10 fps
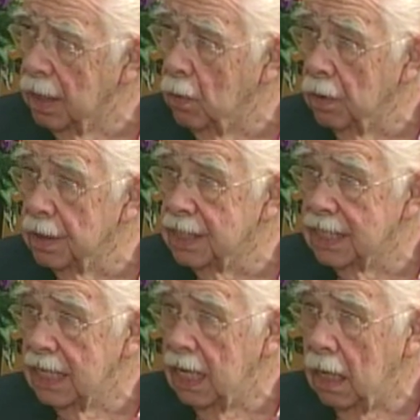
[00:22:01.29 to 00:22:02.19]
would
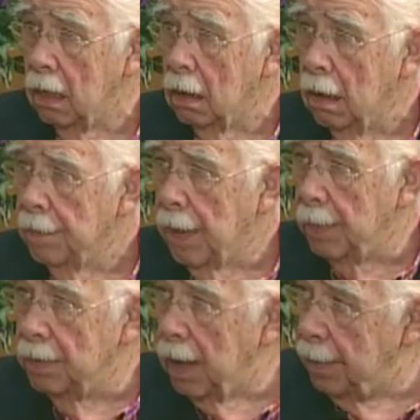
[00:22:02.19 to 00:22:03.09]
see? I
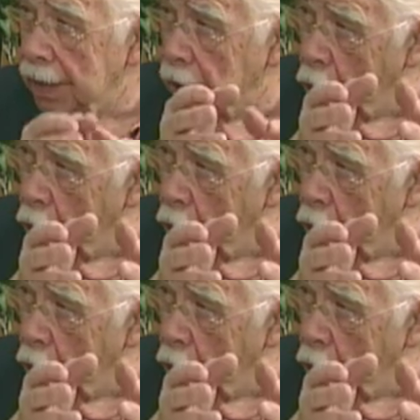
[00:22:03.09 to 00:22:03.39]
mean, maybe in the